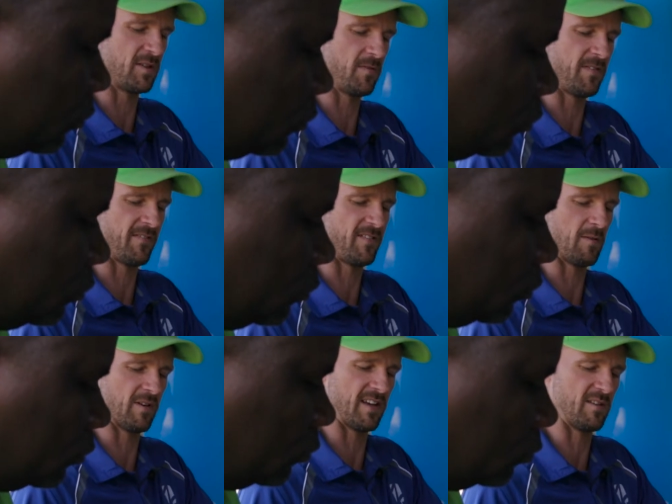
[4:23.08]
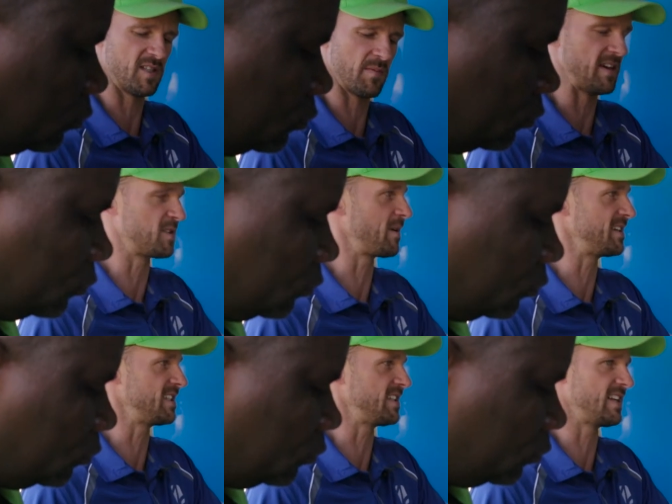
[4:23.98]
And he also
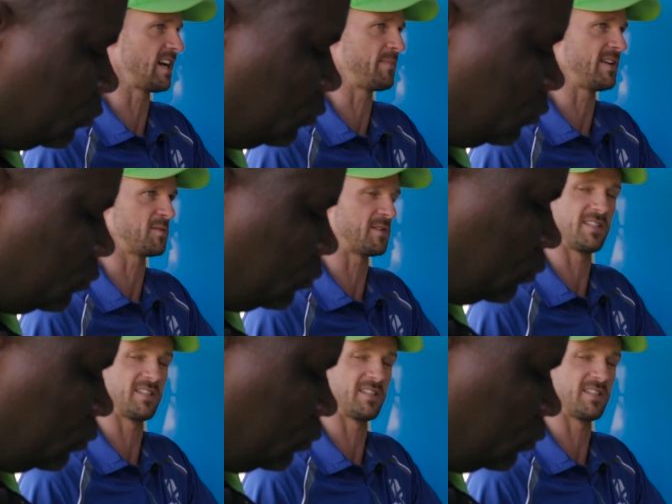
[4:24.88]
started off with us